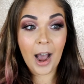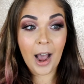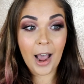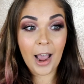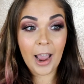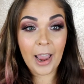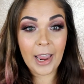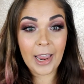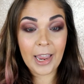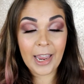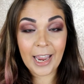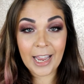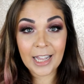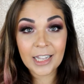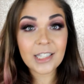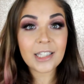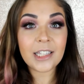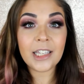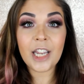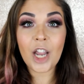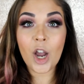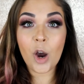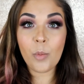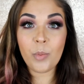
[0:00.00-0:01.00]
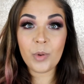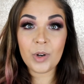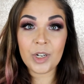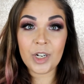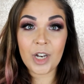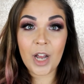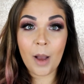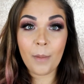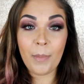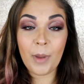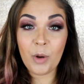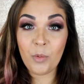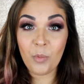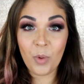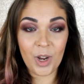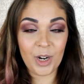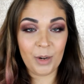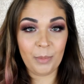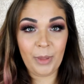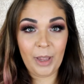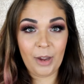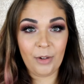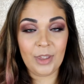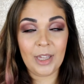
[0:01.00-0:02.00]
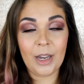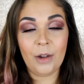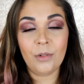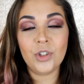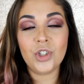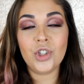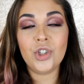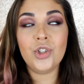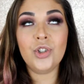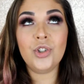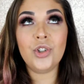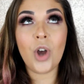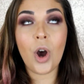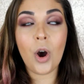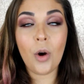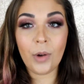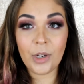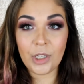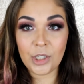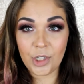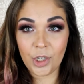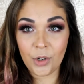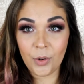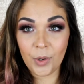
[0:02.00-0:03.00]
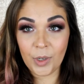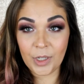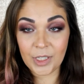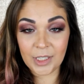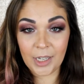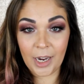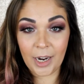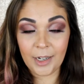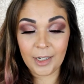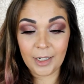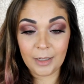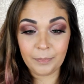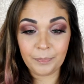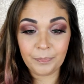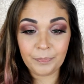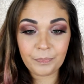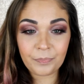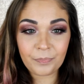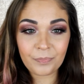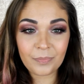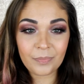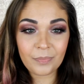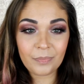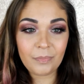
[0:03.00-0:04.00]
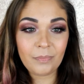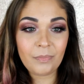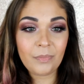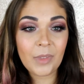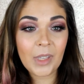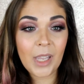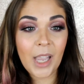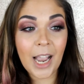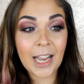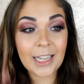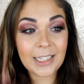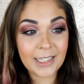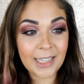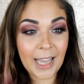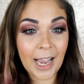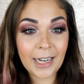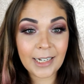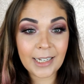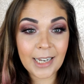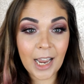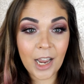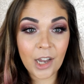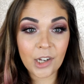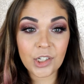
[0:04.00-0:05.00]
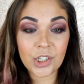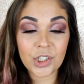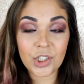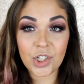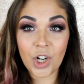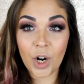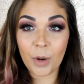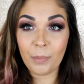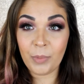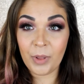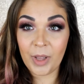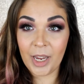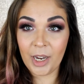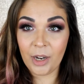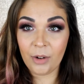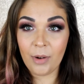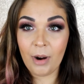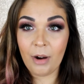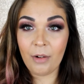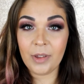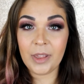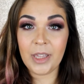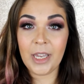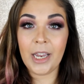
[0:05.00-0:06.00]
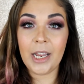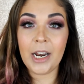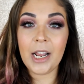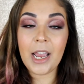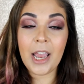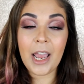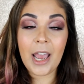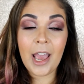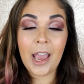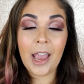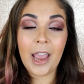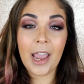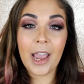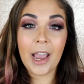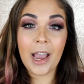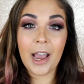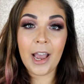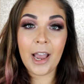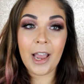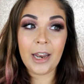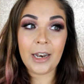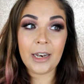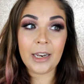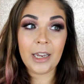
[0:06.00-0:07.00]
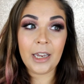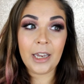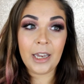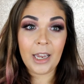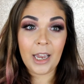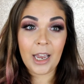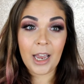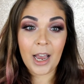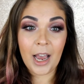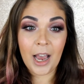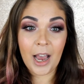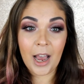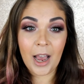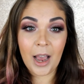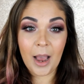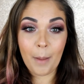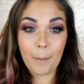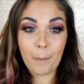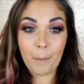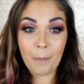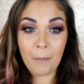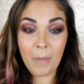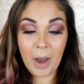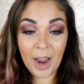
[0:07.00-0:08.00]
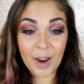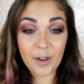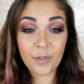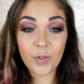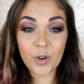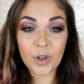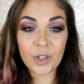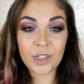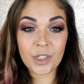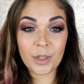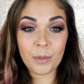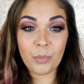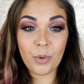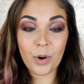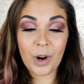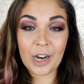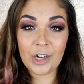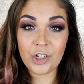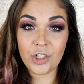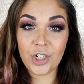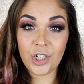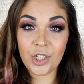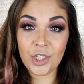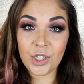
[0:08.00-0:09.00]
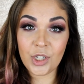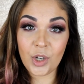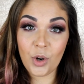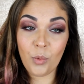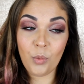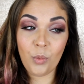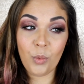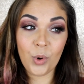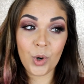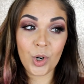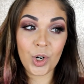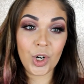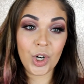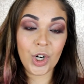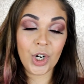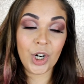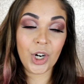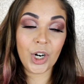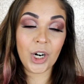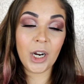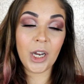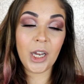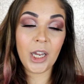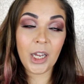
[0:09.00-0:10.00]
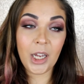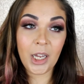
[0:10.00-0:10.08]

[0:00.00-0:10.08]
I instantly opened it up and wanted to play with it. I was so, so excited. I sat down to start playing around with it, and my first impressions were